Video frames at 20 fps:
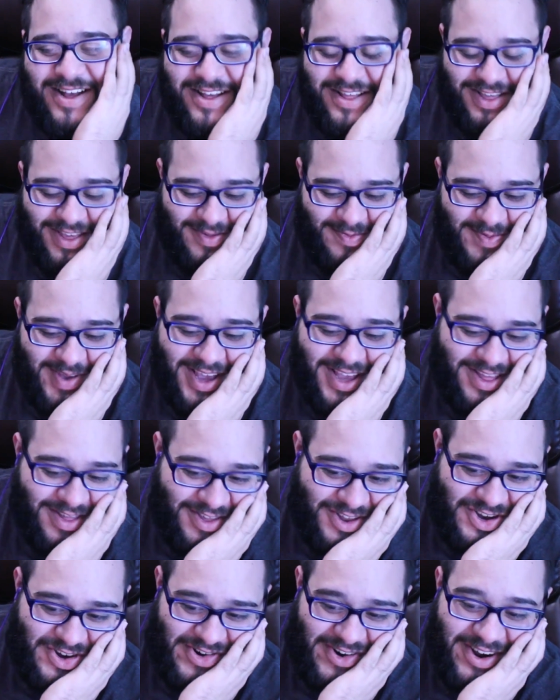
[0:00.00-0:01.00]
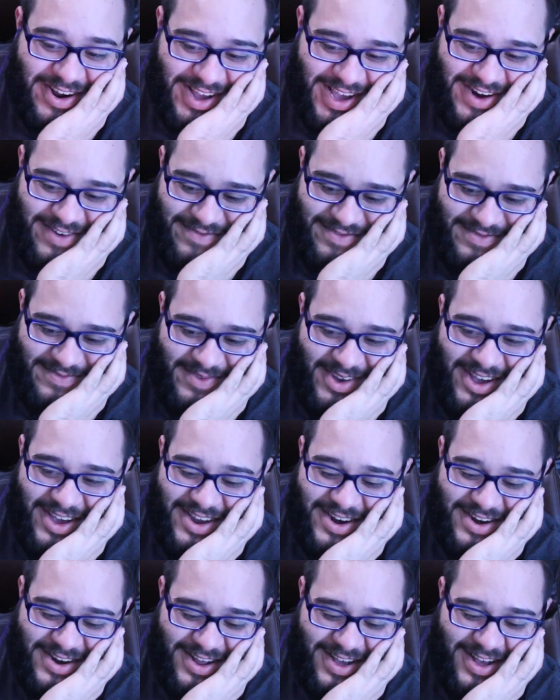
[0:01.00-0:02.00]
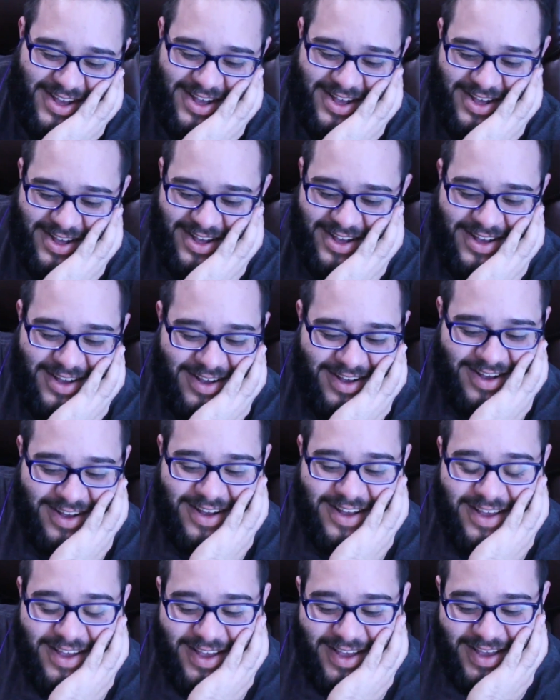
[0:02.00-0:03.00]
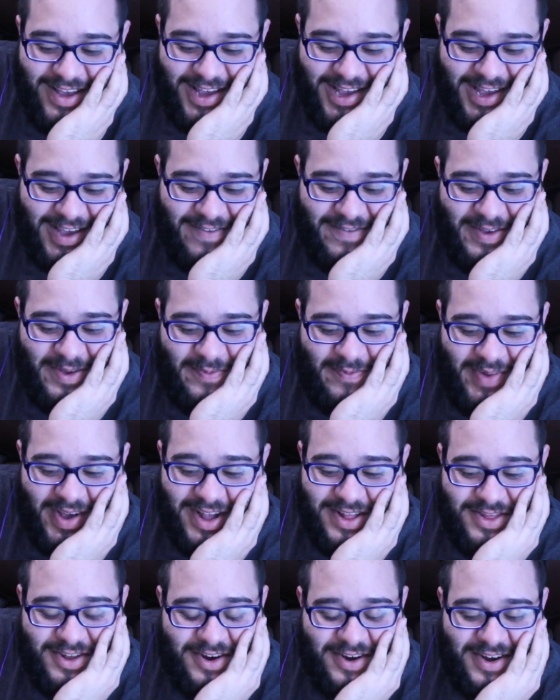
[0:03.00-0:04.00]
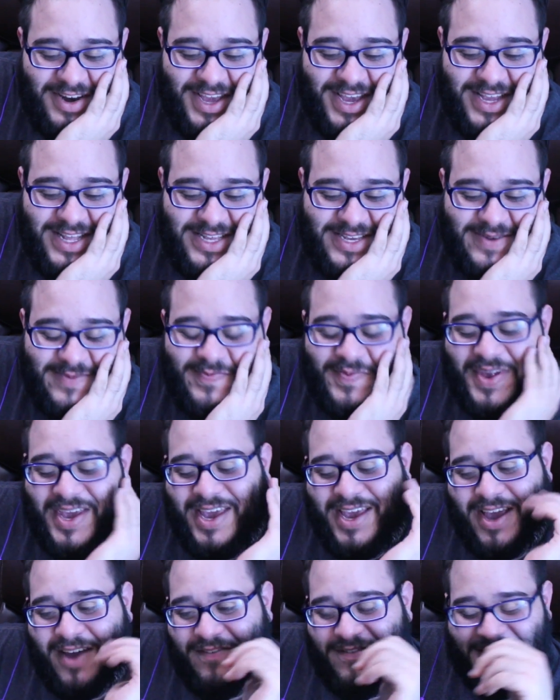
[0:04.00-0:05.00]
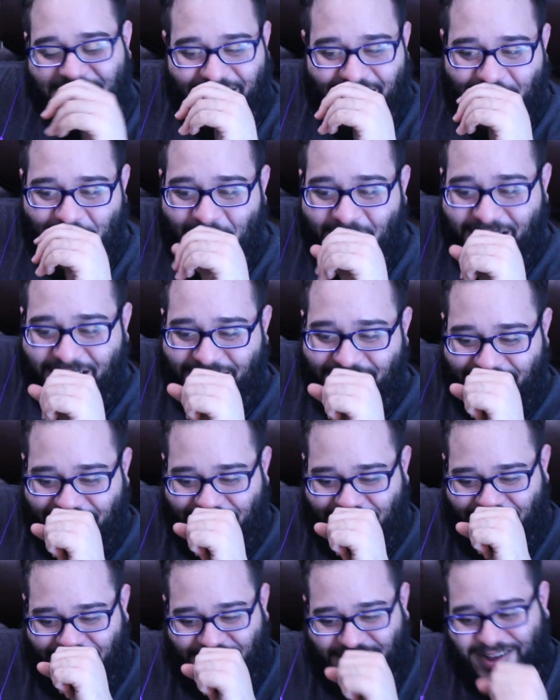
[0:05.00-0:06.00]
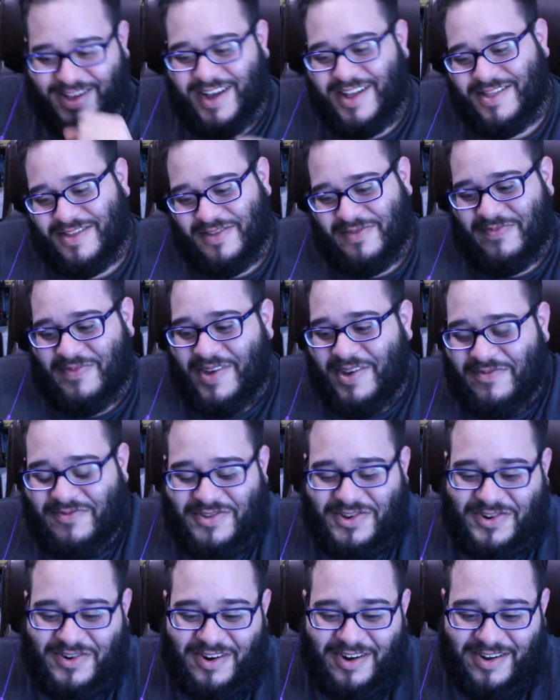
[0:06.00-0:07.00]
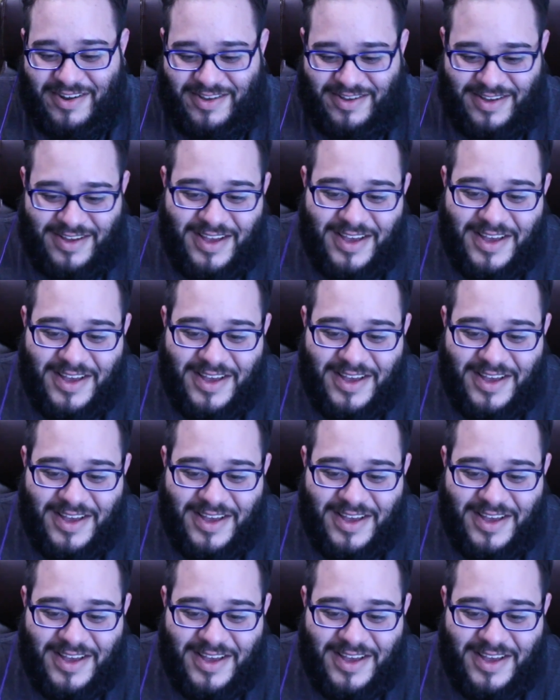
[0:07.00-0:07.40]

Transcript: This man's drunk out of his mind. If you bend your knee to me, I forgot about. I forgot this man was drunk.